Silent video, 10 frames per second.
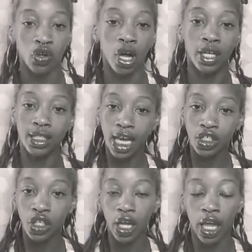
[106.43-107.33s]
you're not
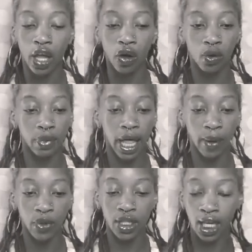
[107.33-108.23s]
touching it or
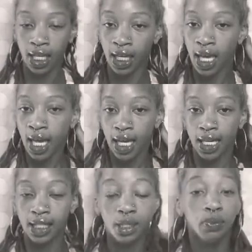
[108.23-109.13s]
playing with it,
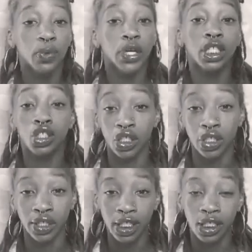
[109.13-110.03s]
it's pretty
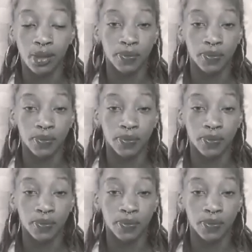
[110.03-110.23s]
chill and it's